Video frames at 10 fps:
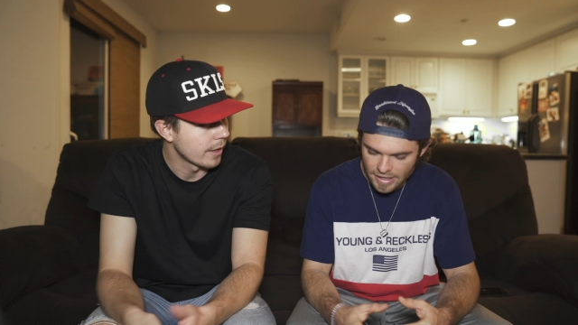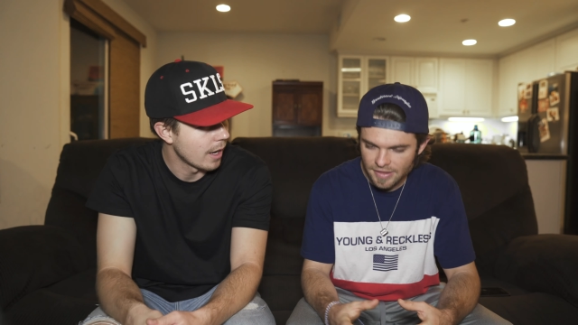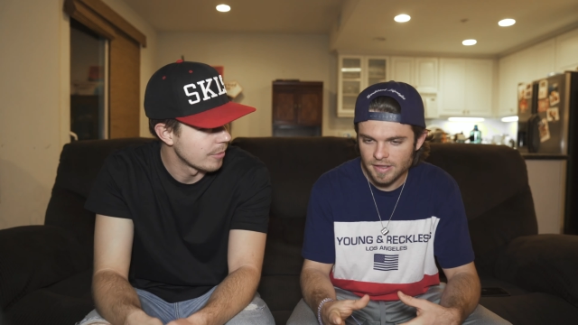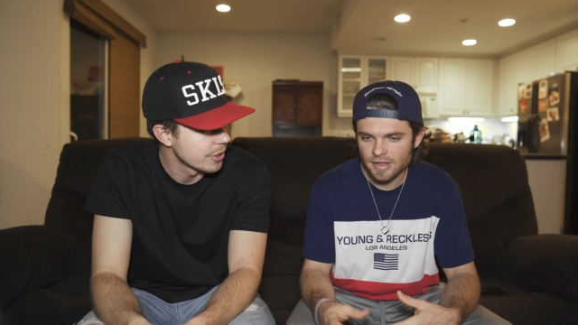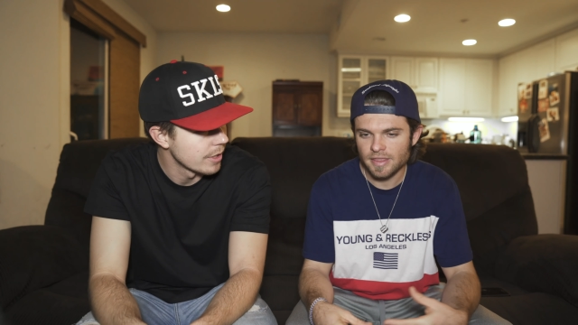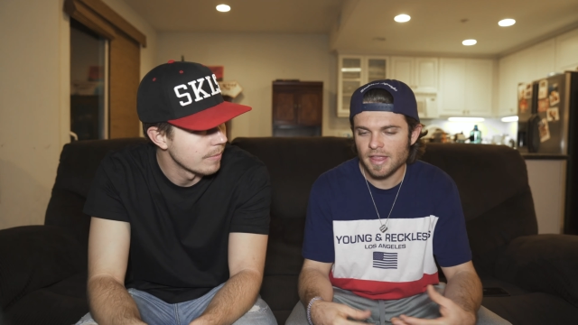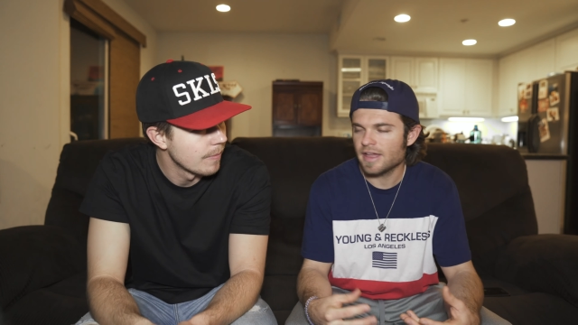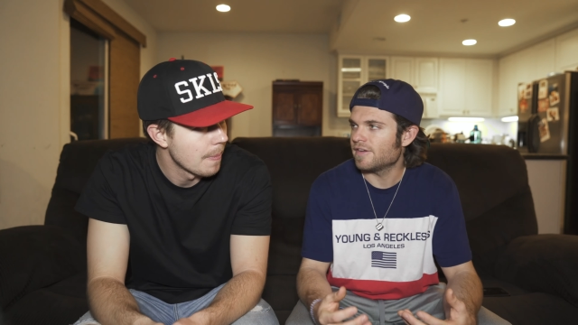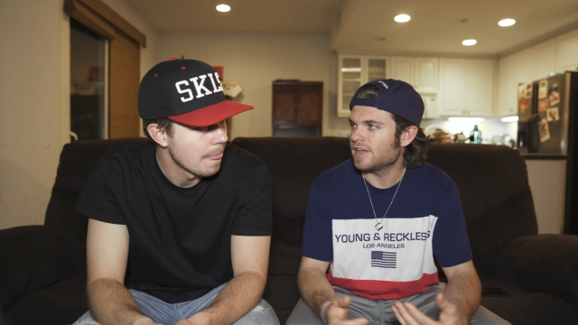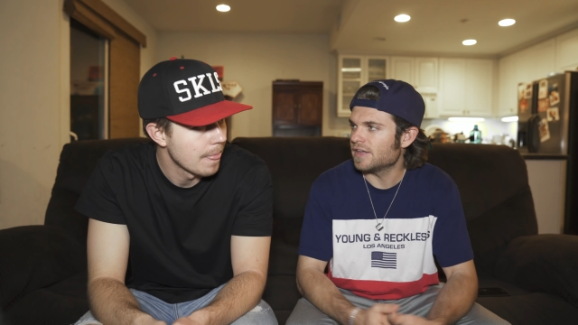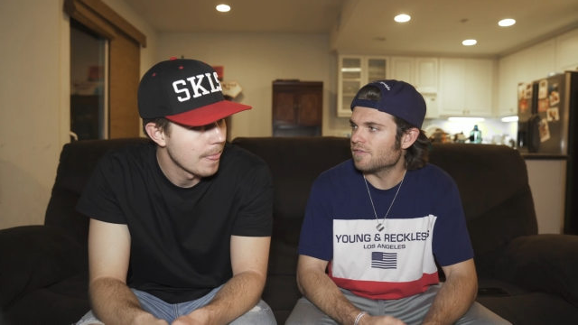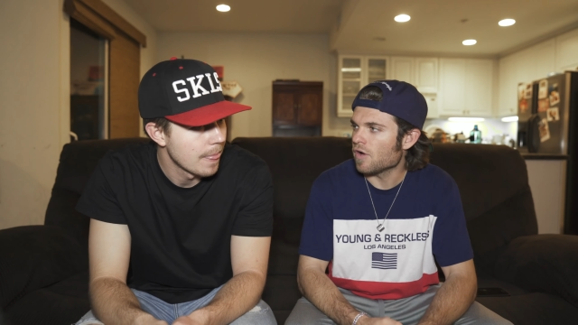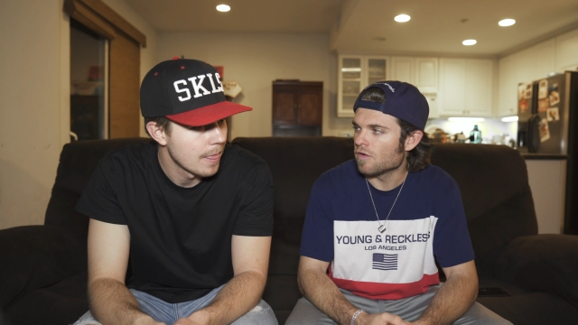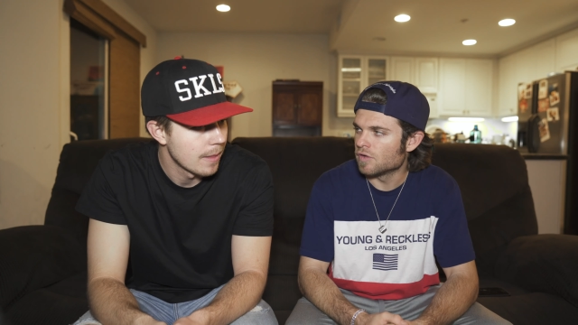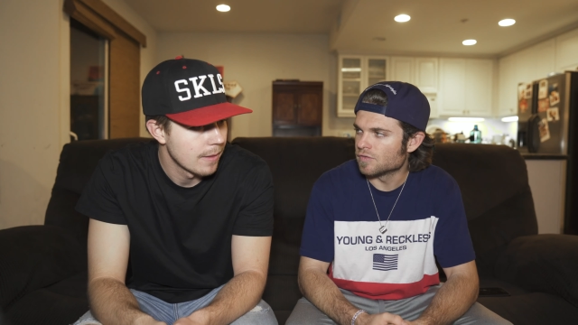Speaker 1: and, and they
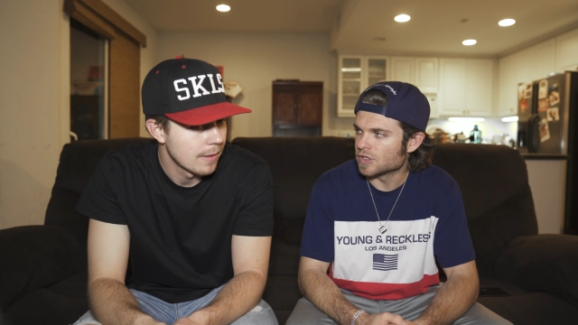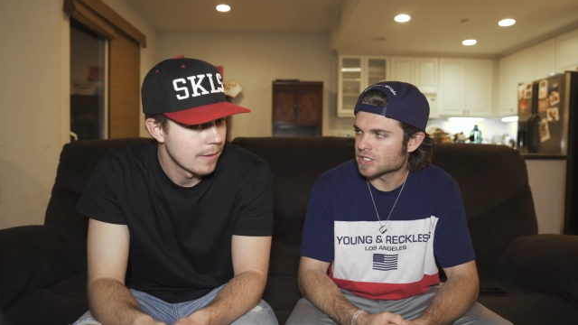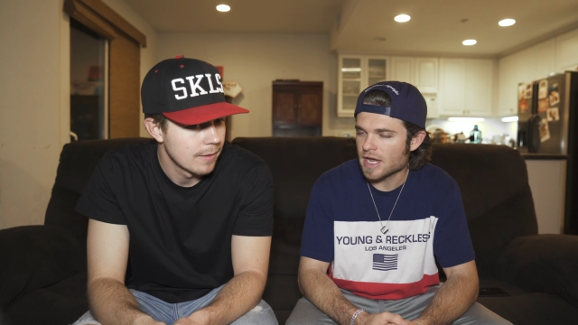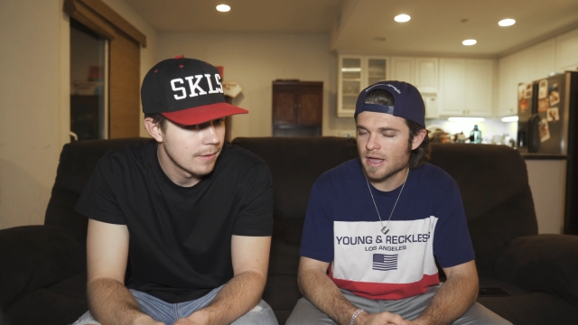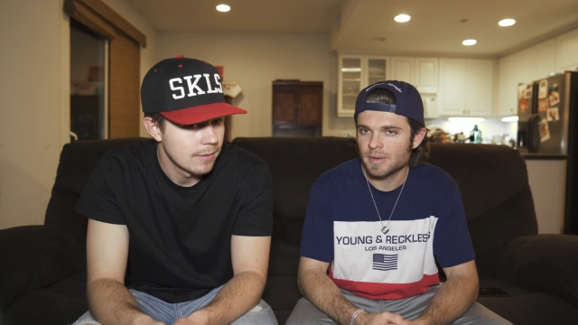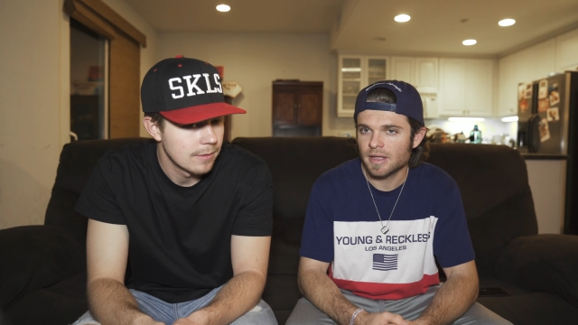evolve over time.